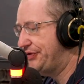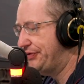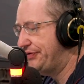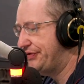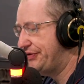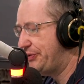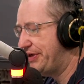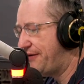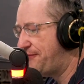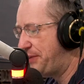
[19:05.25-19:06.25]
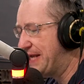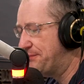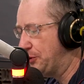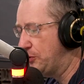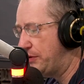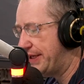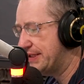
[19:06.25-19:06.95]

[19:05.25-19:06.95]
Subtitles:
Do enough people